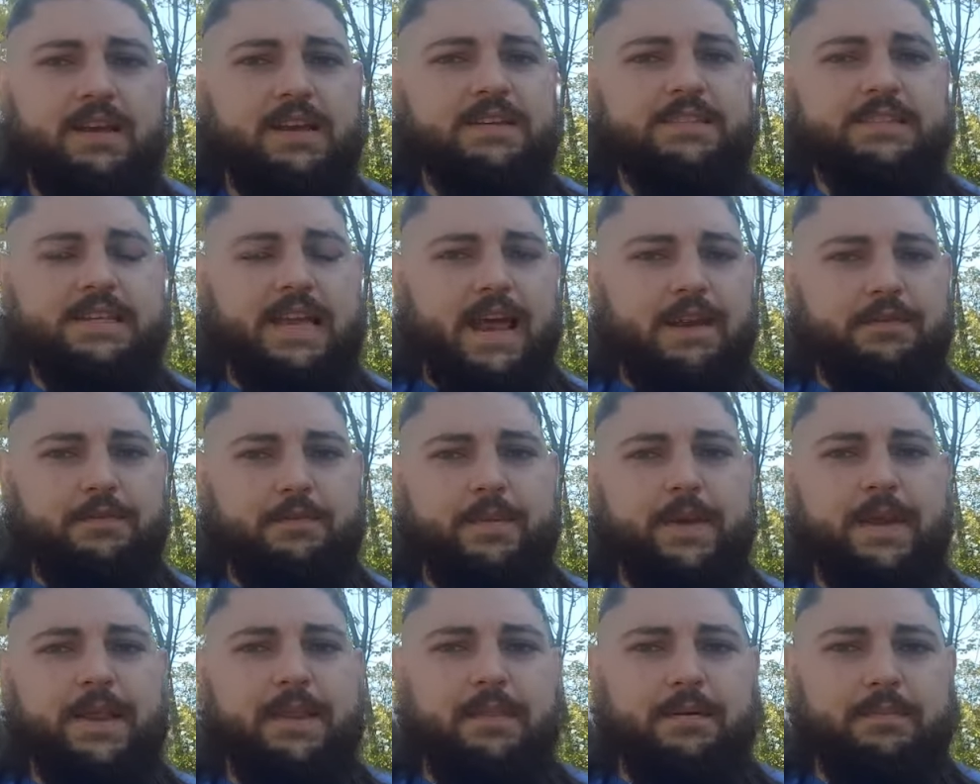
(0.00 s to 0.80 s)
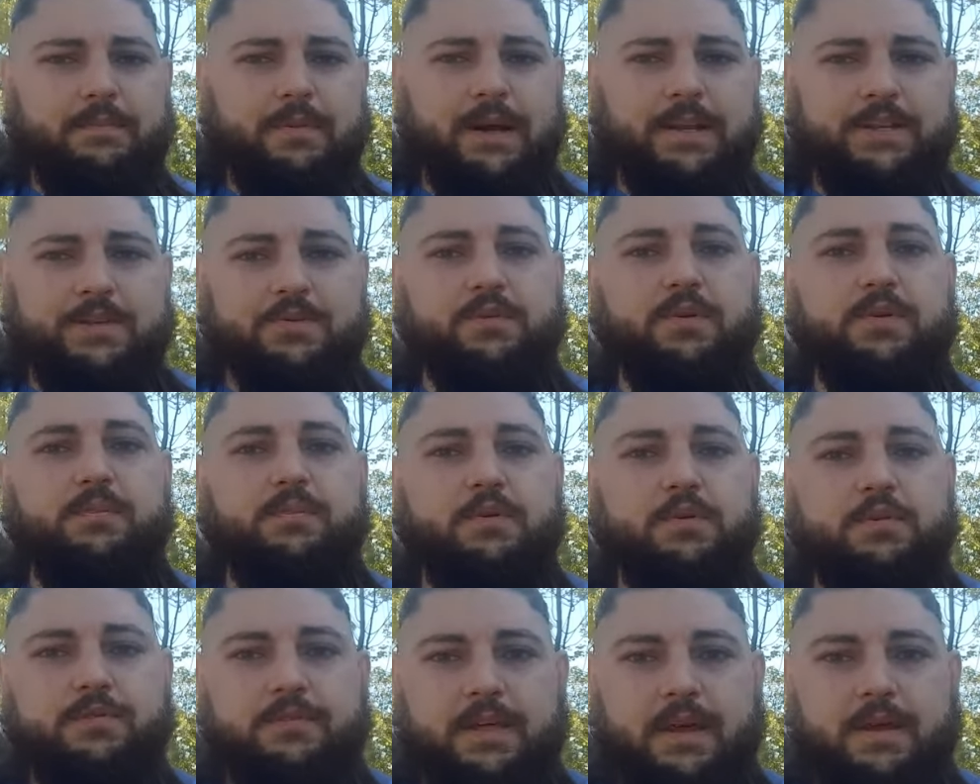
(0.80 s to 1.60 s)
It's kind of a pain in the butt to
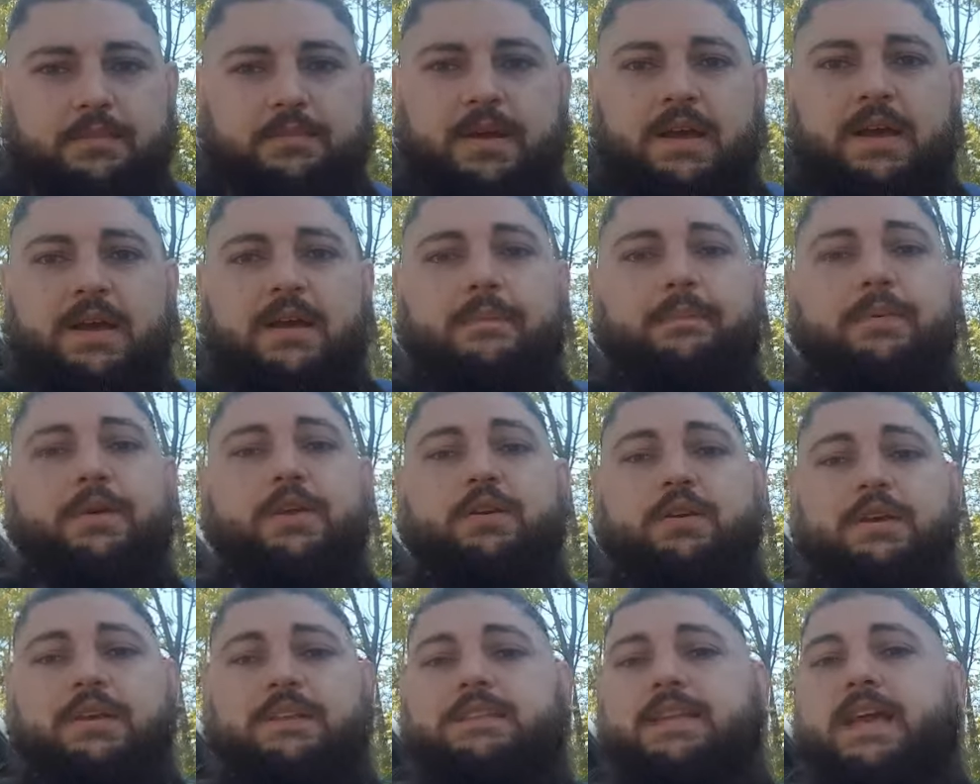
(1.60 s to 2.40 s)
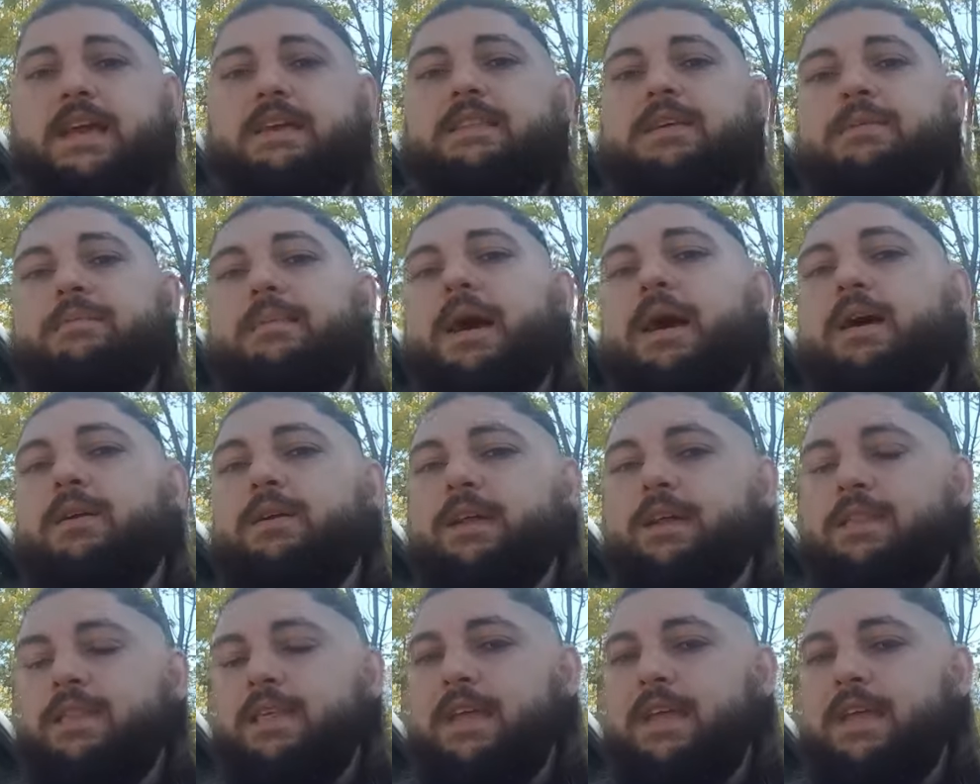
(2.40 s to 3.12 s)
remove them, but you can take them out and